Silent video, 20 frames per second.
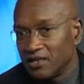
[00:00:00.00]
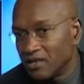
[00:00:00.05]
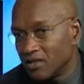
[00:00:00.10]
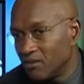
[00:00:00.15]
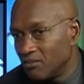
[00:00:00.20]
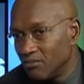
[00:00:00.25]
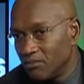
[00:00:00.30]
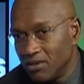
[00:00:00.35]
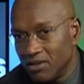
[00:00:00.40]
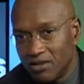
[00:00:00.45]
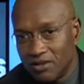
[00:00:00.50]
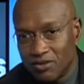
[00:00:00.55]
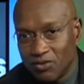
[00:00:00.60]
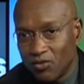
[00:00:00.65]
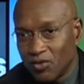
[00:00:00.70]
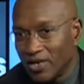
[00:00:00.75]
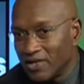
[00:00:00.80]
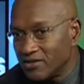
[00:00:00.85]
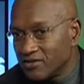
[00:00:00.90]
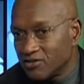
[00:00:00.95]
It can be the
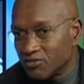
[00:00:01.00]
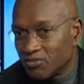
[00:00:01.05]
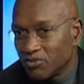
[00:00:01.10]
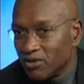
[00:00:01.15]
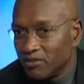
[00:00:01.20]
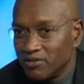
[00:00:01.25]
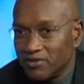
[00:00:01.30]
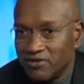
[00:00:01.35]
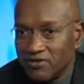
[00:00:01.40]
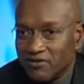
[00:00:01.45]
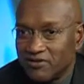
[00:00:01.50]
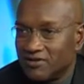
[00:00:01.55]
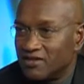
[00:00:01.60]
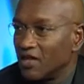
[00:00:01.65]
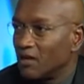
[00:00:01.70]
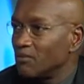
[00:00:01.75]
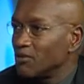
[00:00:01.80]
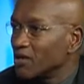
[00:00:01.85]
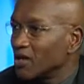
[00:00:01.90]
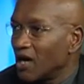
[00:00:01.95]
white supremacist
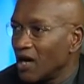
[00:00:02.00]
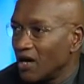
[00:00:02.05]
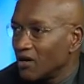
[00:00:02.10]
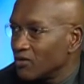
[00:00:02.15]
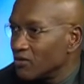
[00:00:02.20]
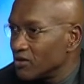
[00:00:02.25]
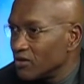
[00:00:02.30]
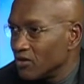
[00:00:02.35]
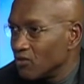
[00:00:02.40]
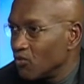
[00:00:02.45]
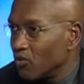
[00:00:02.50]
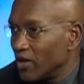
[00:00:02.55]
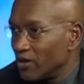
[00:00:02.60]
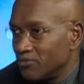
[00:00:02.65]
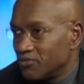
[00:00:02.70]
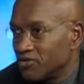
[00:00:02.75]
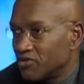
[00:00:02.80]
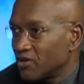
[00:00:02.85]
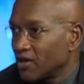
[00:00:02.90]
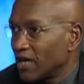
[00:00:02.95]
demagogue on the
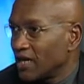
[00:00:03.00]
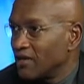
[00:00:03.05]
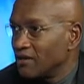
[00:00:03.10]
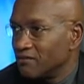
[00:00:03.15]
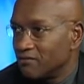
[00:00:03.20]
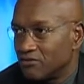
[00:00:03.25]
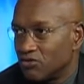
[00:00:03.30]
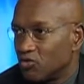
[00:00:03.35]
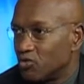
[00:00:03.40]
website,